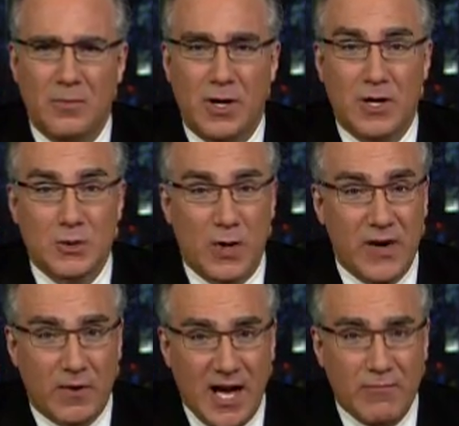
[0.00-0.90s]
Because
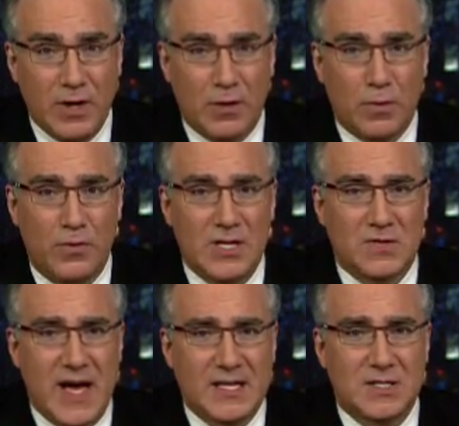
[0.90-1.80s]
whatever I've been through these
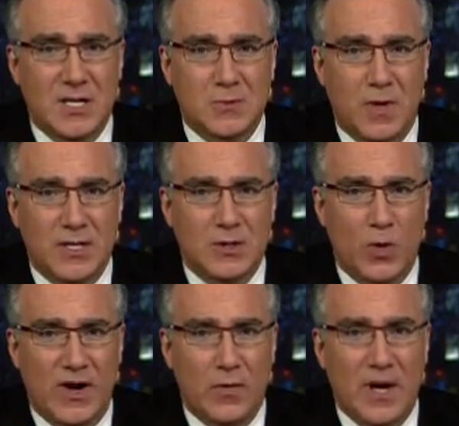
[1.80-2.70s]
last 6 months and
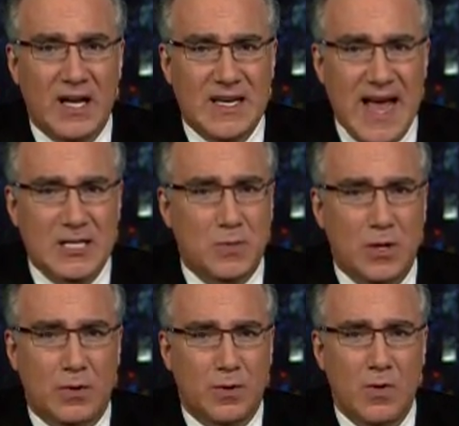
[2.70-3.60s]
whatever my dad's
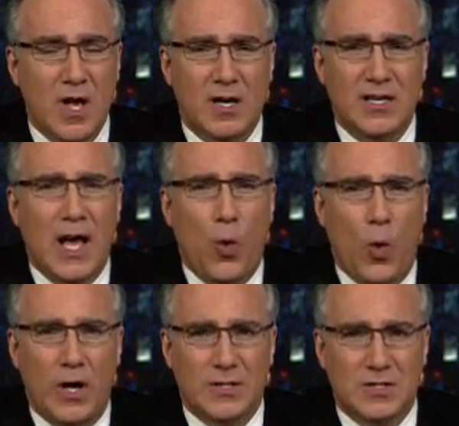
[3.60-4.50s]
been through, not
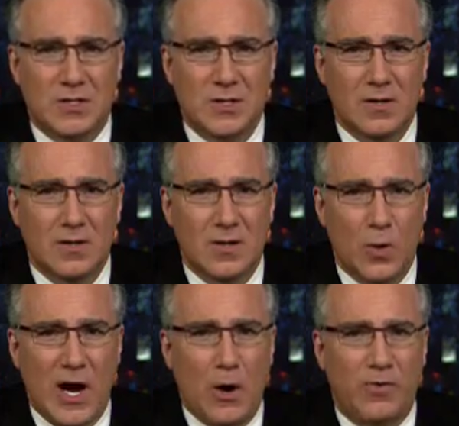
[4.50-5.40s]
once
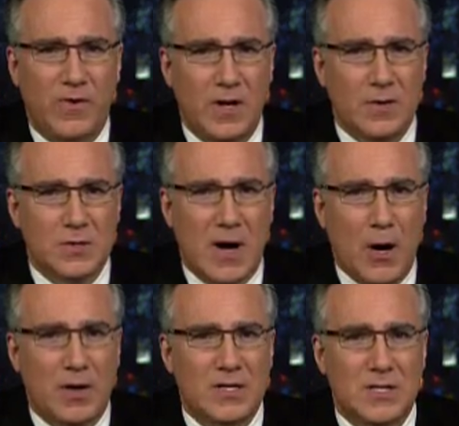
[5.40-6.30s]
were our fears or
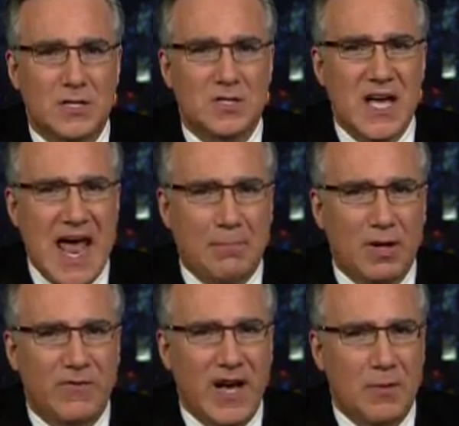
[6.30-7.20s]
our decisions
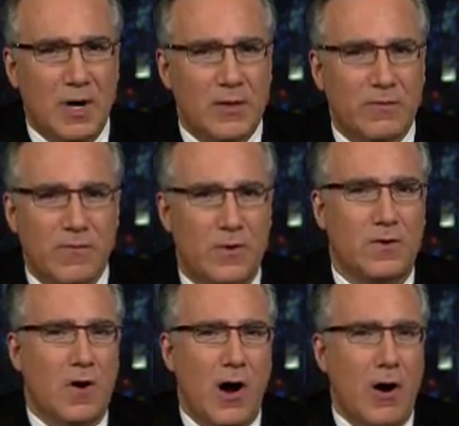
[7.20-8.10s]
amplified by the
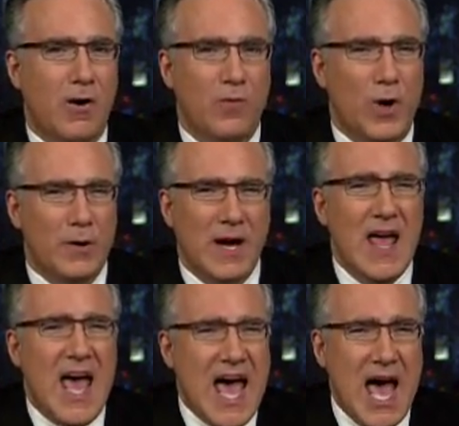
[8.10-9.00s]
further horror of wondering,
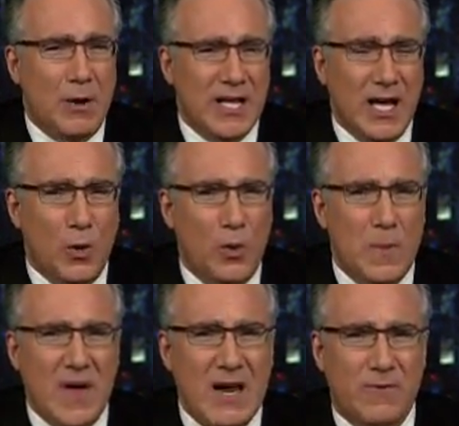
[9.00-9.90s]
how in the hell would we
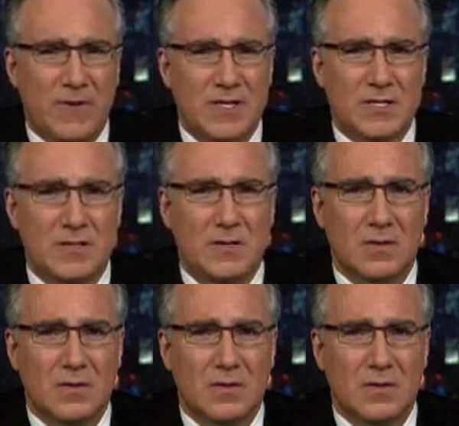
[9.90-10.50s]
pay for this?